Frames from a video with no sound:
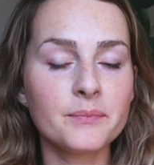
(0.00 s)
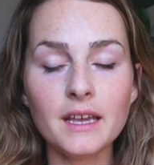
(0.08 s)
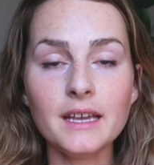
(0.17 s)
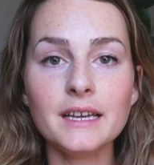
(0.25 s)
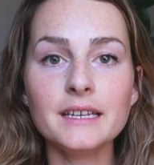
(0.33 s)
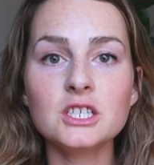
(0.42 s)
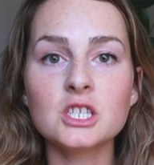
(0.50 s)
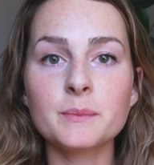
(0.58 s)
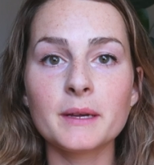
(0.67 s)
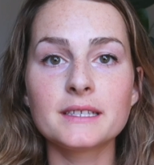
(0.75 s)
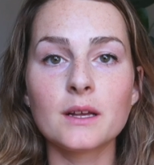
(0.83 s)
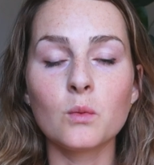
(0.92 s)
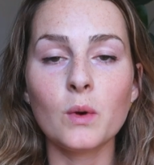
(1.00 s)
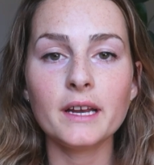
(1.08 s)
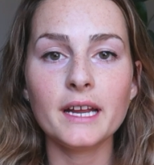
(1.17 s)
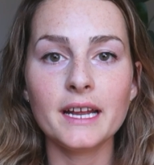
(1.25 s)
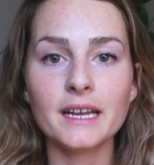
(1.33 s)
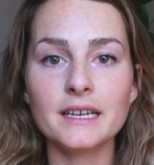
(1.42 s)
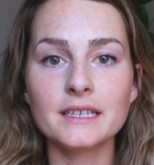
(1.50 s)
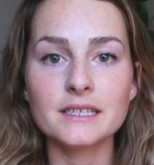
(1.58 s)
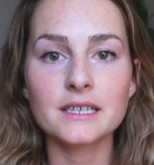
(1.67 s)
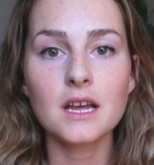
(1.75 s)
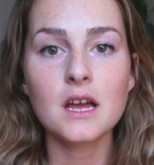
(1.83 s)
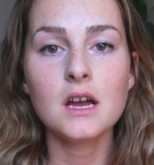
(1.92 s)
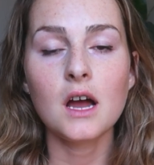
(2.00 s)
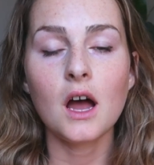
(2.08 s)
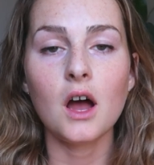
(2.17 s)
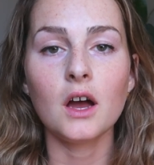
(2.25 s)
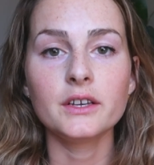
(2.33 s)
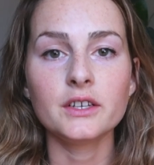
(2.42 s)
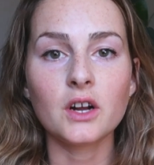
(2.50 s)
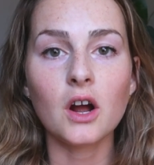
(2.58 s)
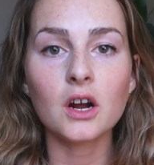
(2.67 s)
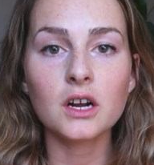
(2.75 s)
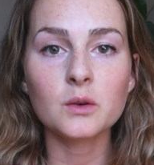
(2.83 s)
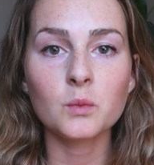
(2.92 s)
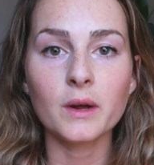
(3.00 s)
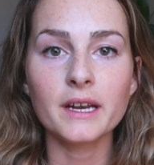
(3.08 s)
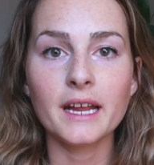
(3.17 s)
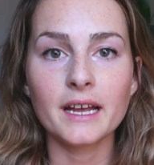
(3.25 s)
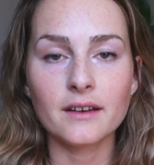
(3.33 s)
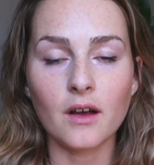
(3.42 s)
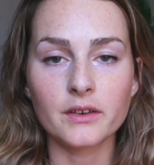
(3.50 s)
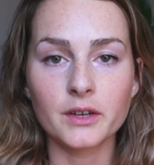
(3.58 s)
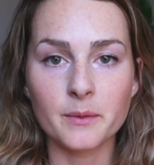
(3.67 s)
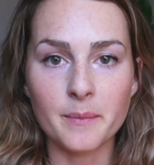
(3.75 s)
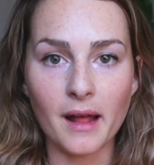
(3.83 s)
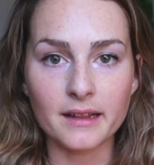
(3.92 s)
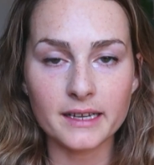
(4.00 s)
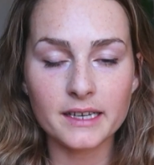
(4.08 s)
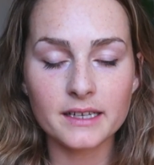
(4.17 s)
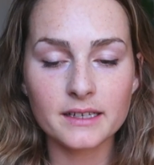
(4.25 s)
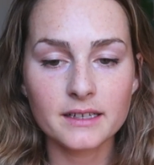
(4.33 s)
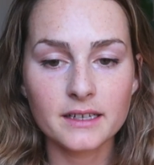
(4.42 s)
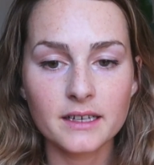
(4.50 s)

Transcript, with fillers: and it's just placing one hand on your heart, one hand on your belly,